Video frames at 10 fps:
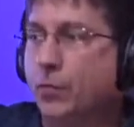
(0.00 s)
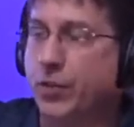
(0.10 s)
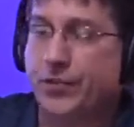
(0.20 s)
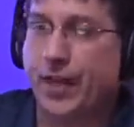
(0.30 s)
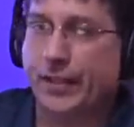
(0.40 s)

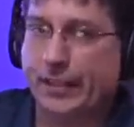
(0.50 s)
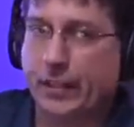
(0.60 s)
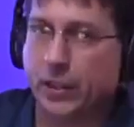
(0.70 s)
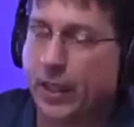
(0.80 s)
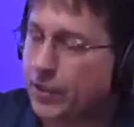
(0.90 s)
with
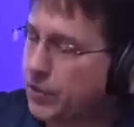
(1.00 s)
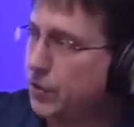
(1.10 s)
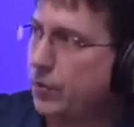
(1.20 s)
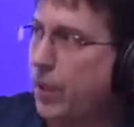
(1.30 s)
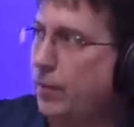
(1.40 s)

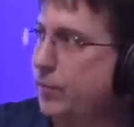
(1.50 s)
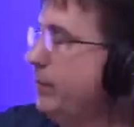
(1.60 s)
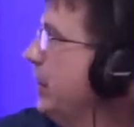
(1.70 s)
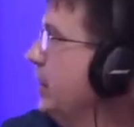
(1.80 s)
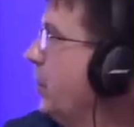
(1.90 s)
Nicolas.
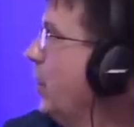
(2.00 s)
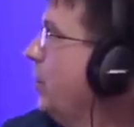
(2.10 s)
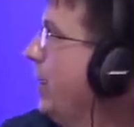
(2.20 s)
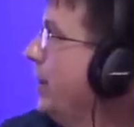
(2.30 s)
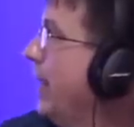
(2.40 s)
He
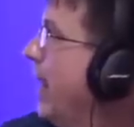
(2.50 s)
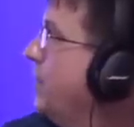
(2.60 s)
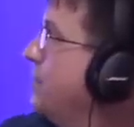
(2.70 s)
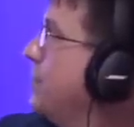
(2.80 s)
talked about that.